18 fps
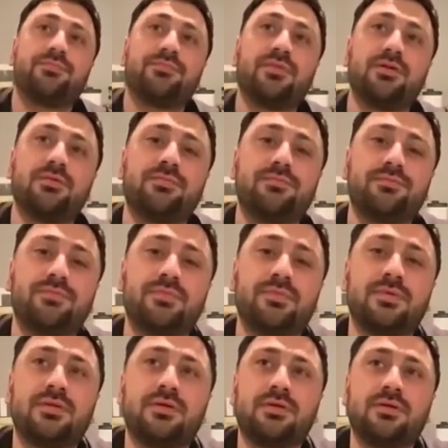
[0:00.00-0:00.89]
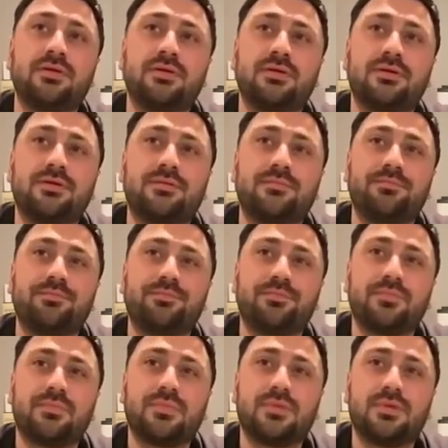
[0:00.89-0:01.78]
chopstick bit was a bit
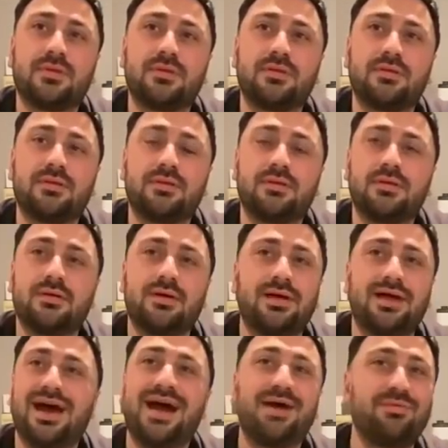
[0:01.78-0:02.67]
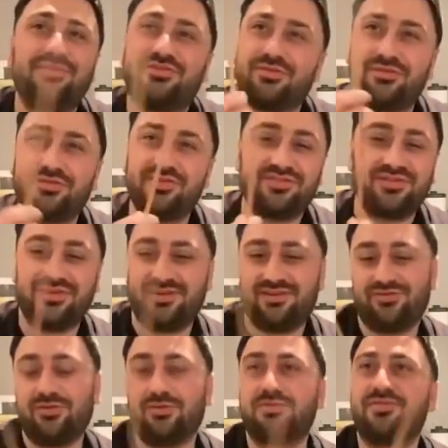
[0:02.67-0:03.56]
mental, but the actual. That was obviously a
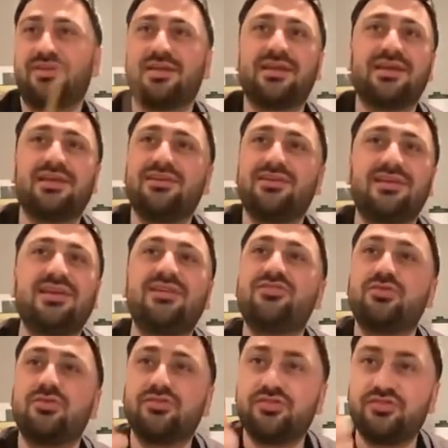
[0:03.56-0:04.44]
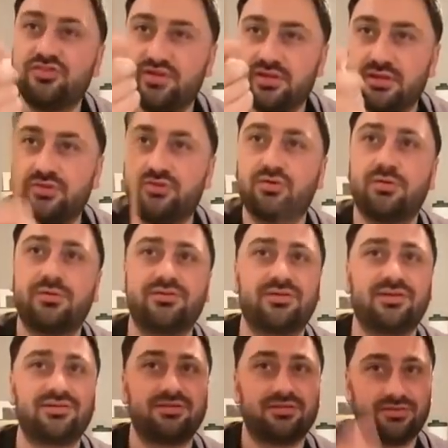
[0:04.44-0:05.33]
chopstick. He, he's using cheated
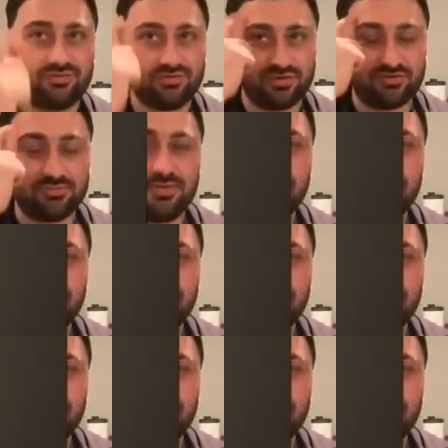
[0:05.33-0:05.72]
chopsticks. Trust